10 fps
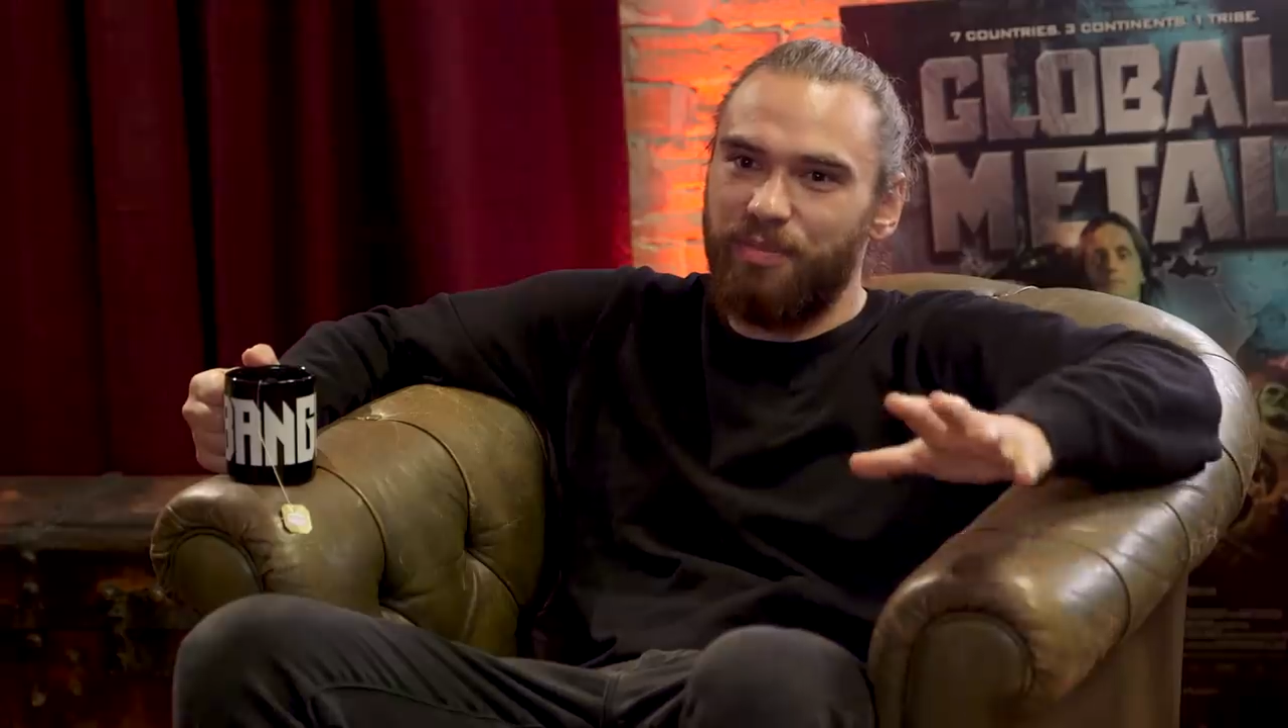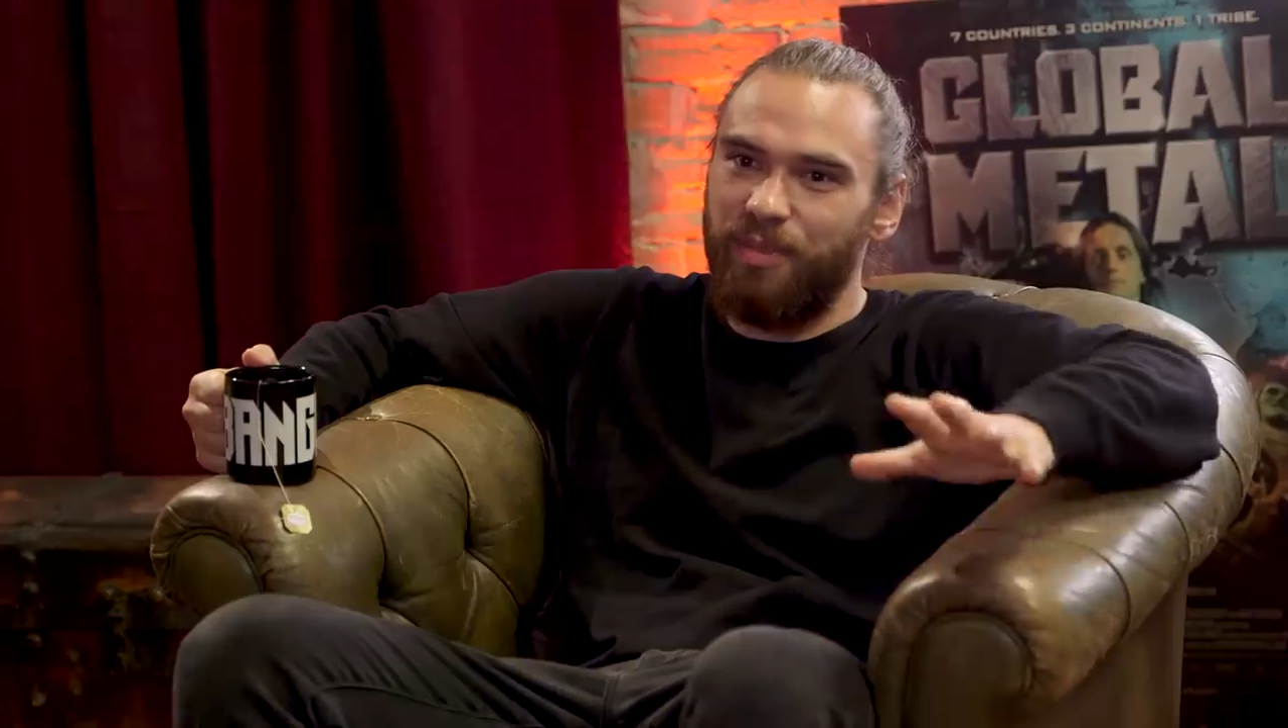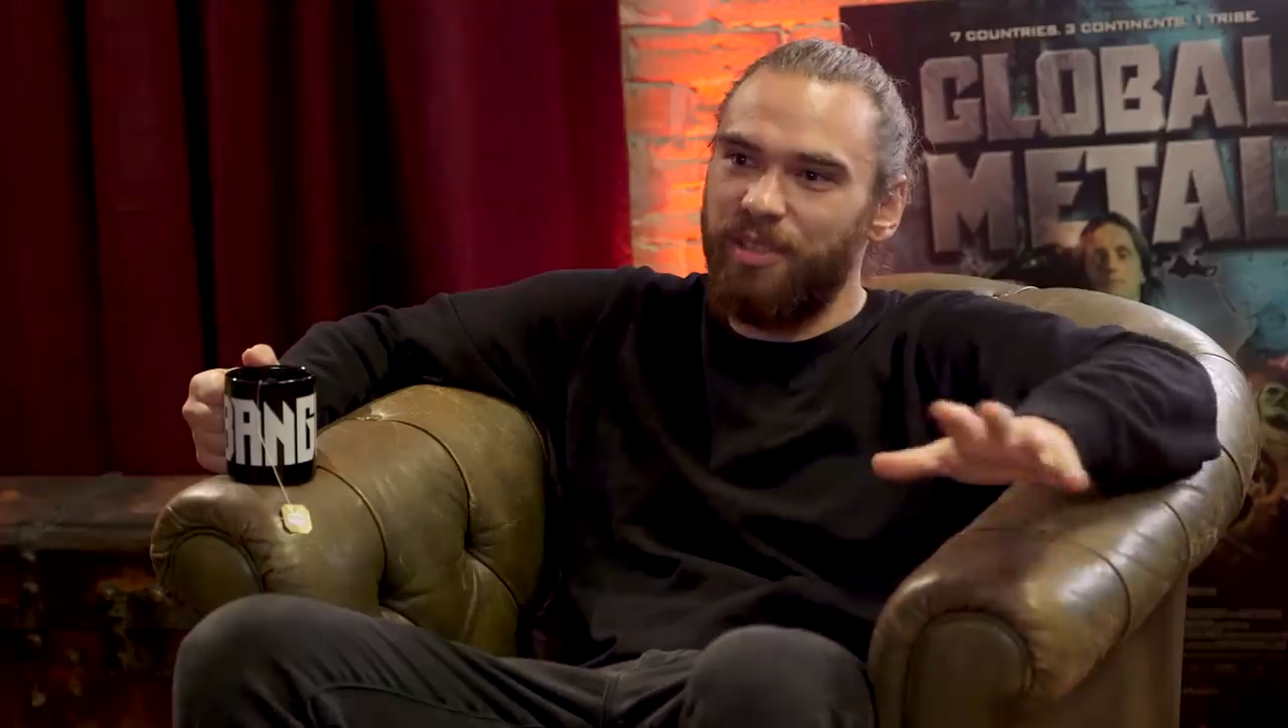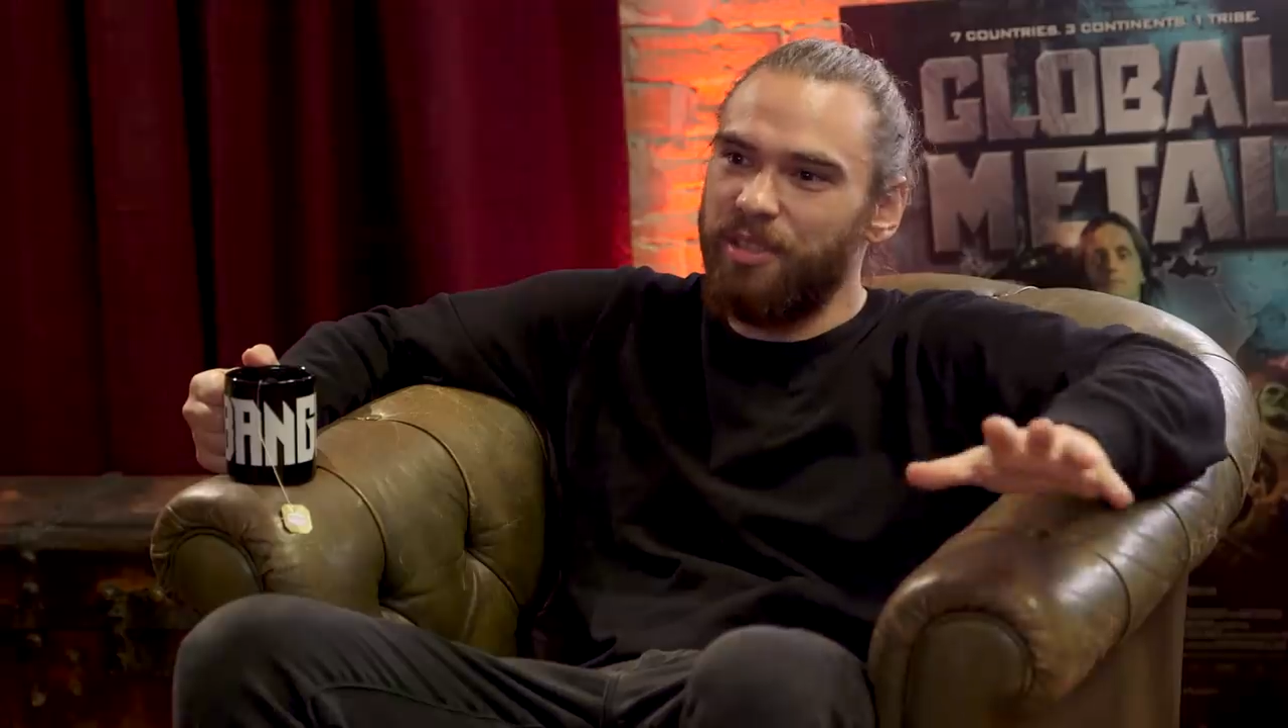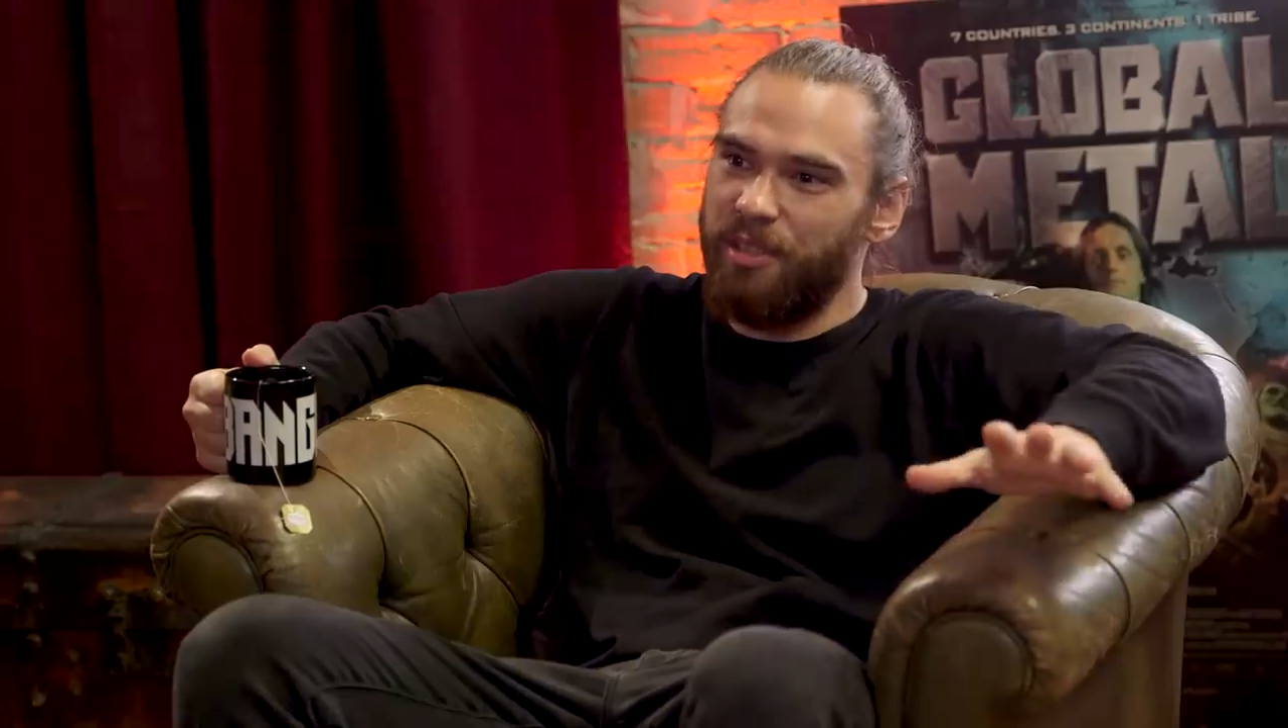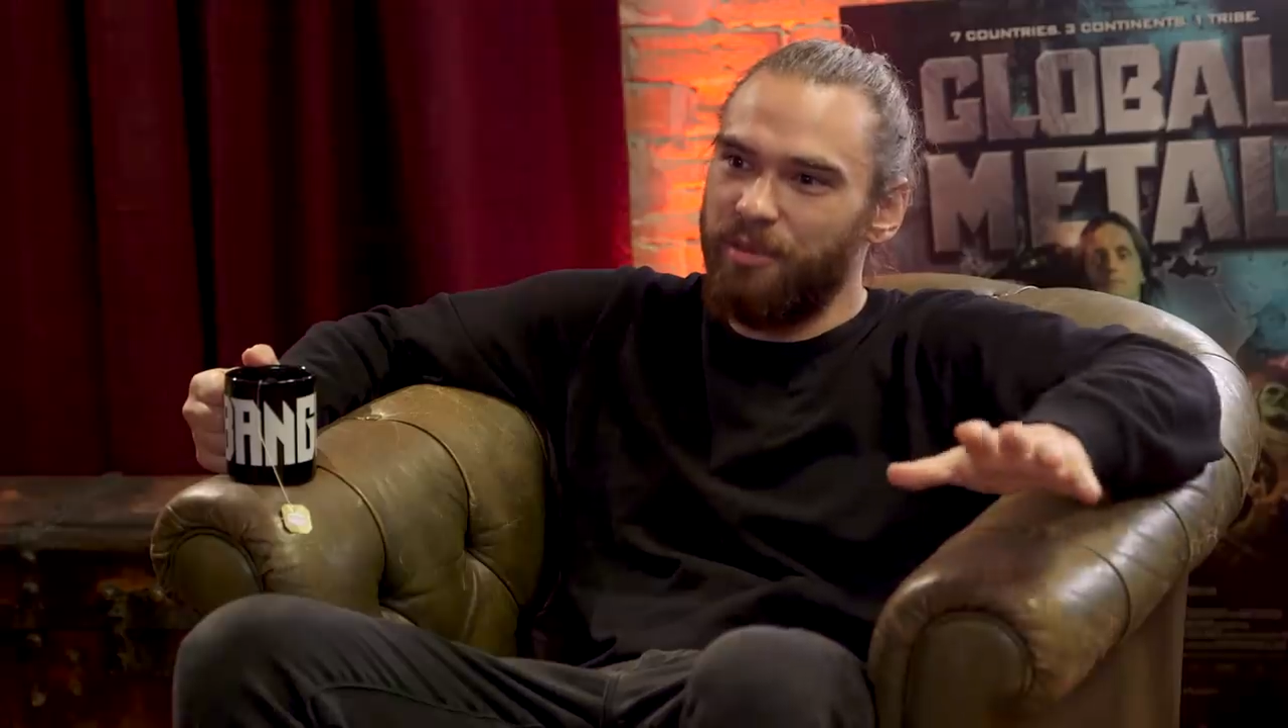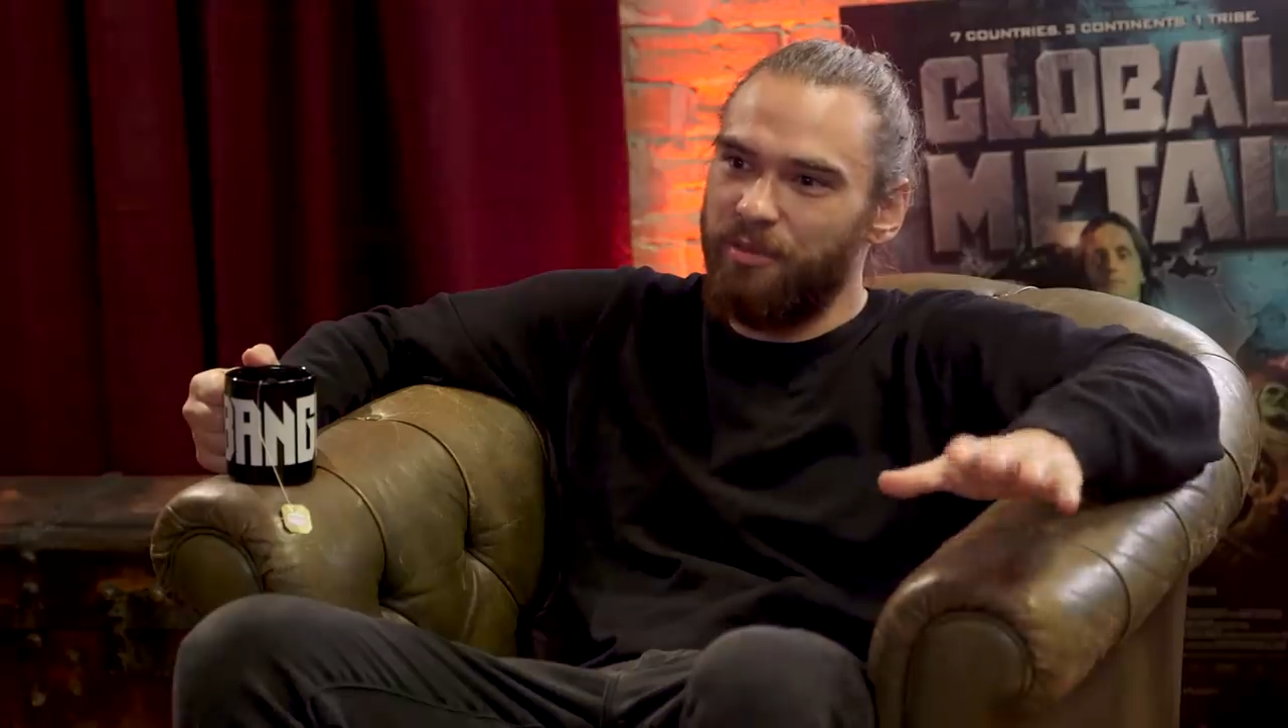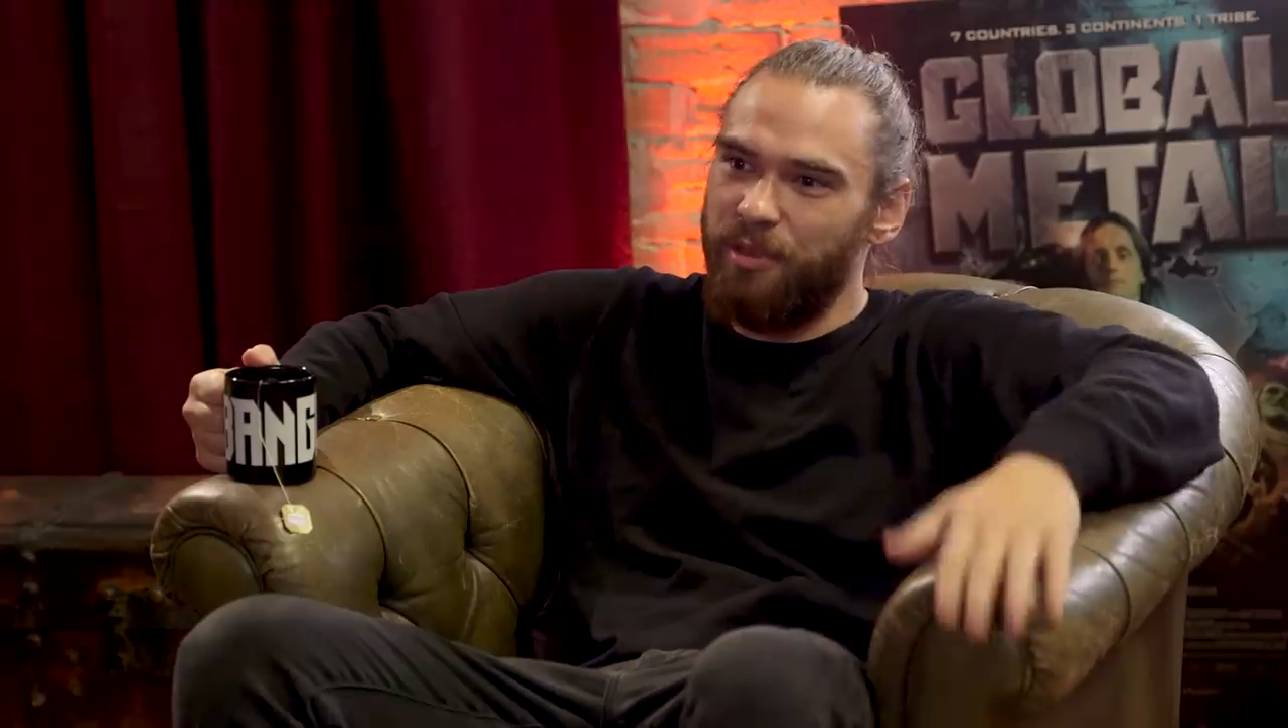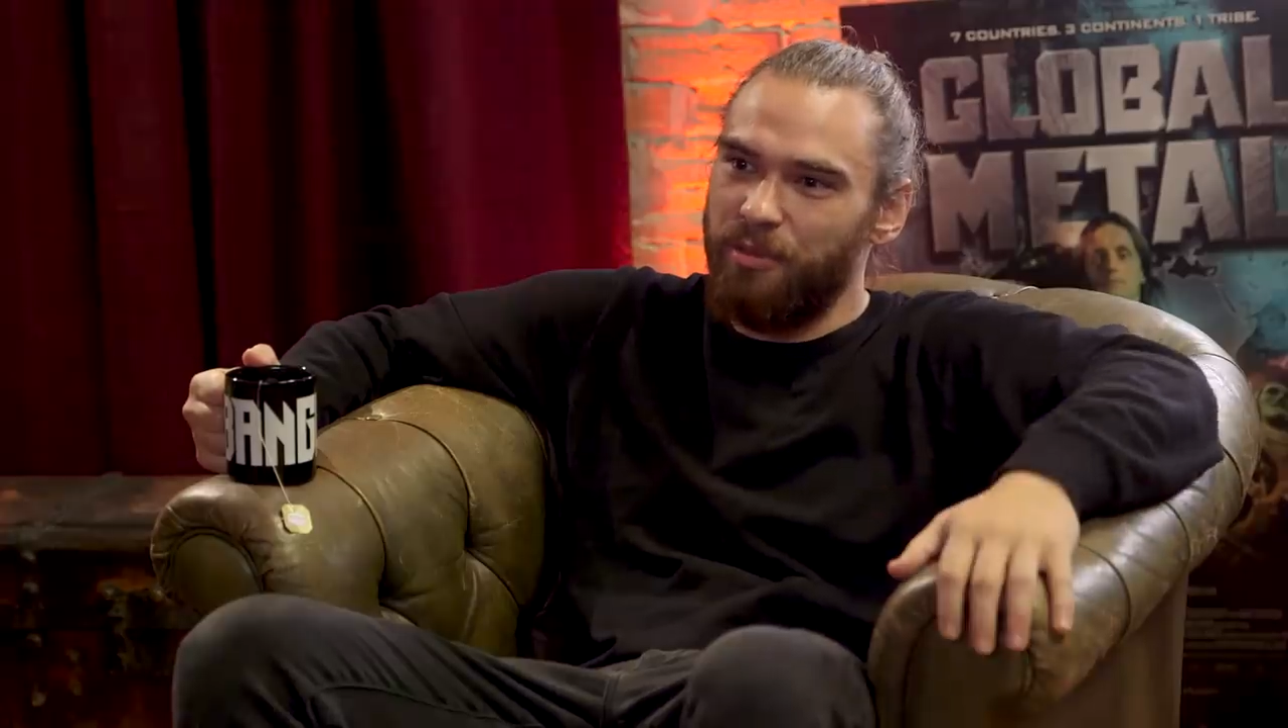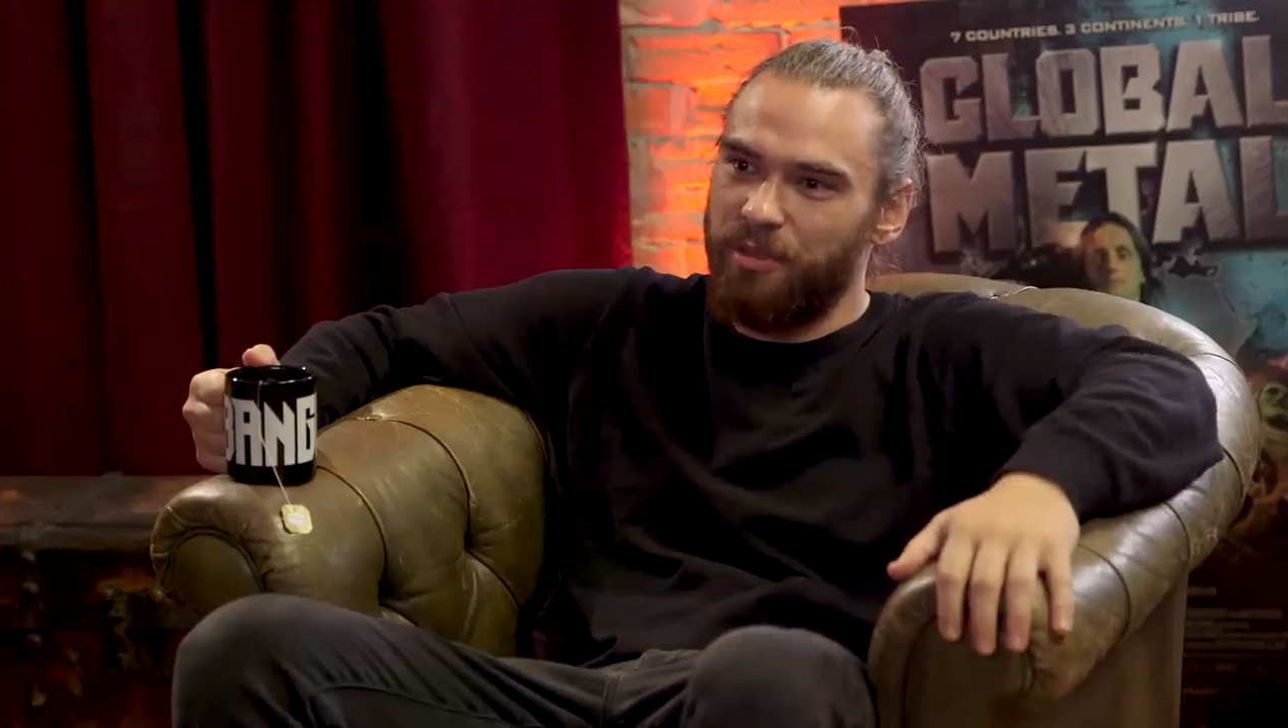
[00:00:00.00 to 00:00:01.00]
political
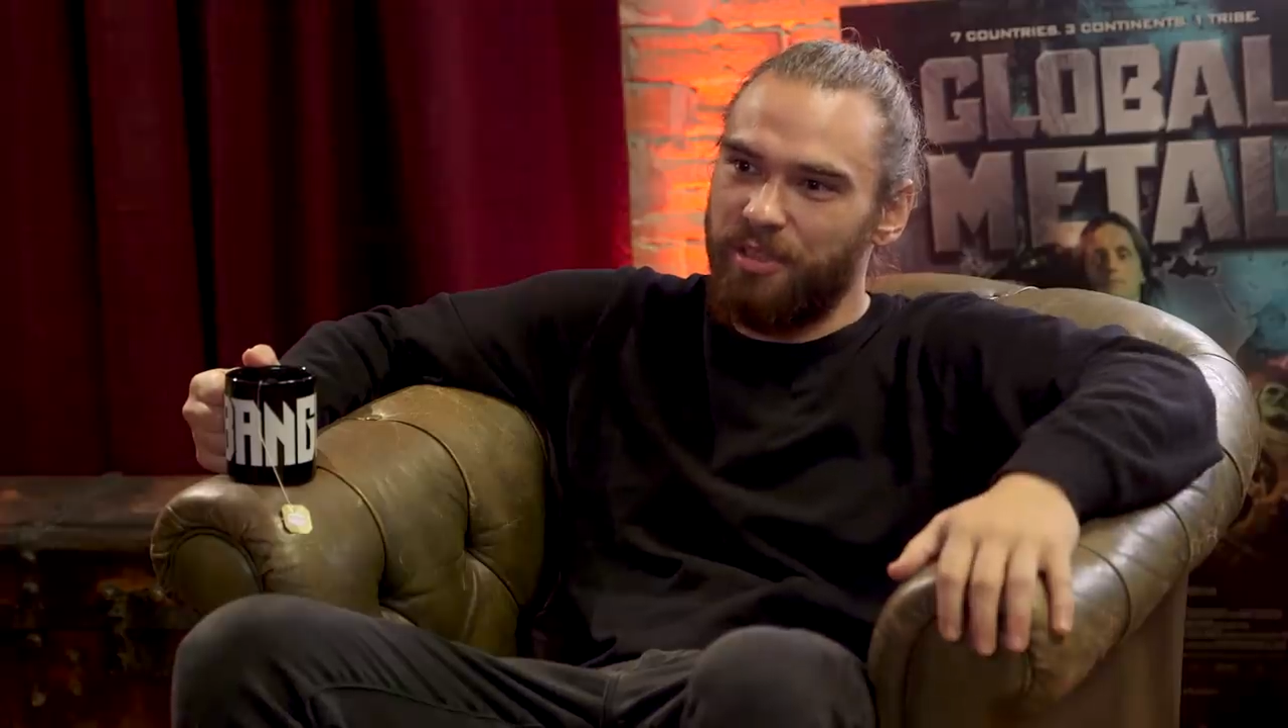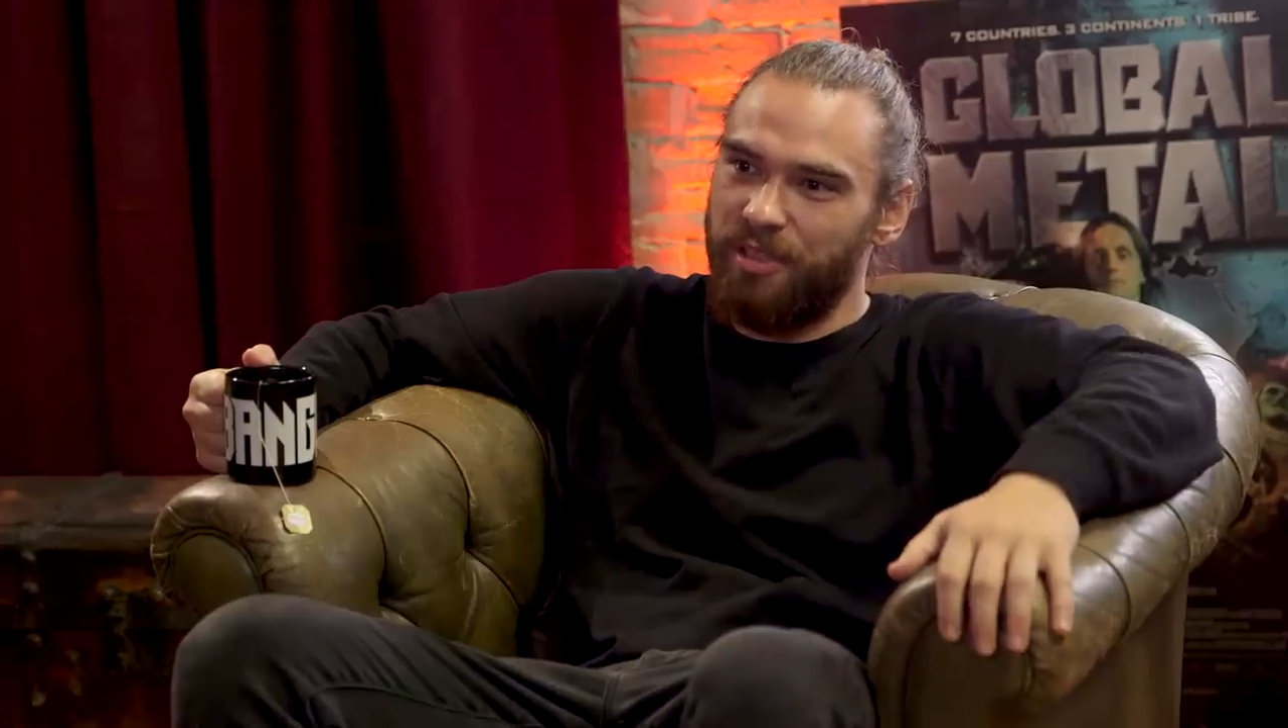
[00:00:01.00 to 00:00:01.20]
views